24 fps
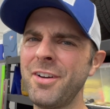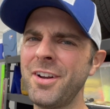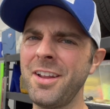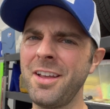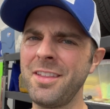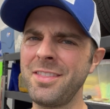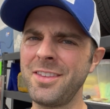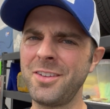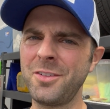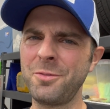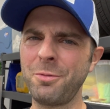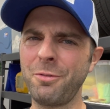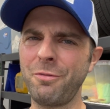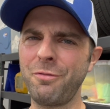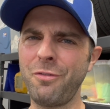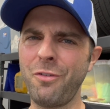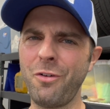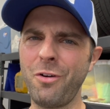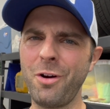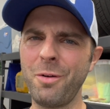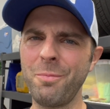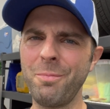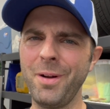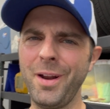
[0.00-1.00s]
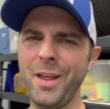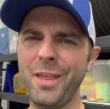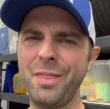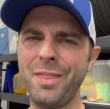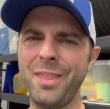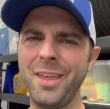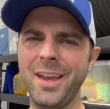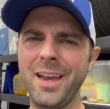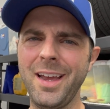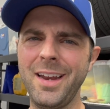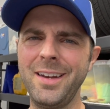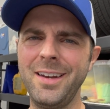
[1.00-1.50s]
done this before, but I
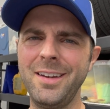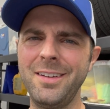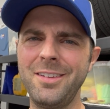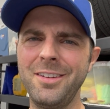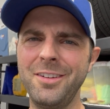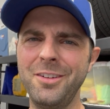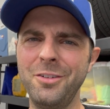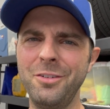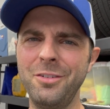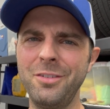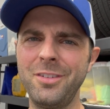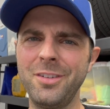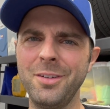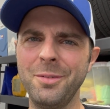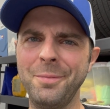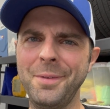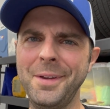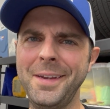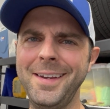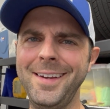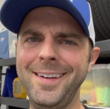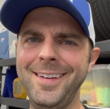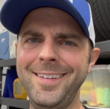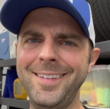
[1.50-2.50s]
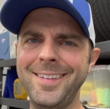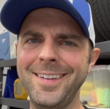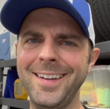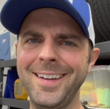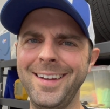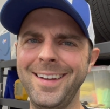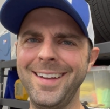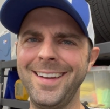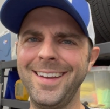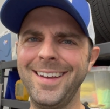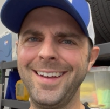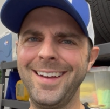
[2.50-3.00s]
think I need to use some heat,
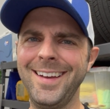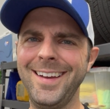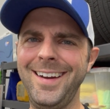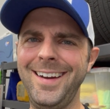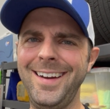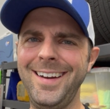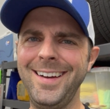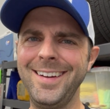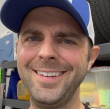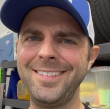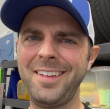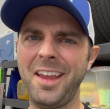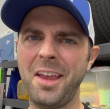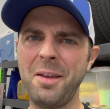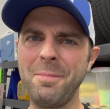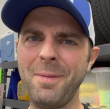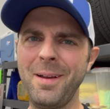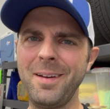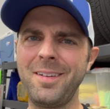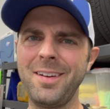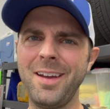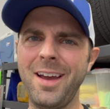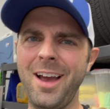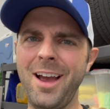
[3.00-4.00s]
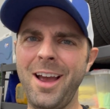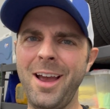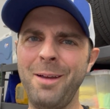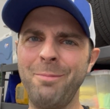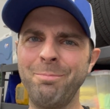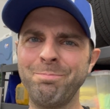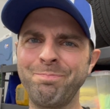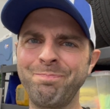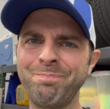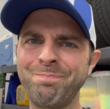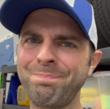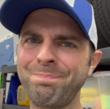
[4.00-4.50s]
take my time.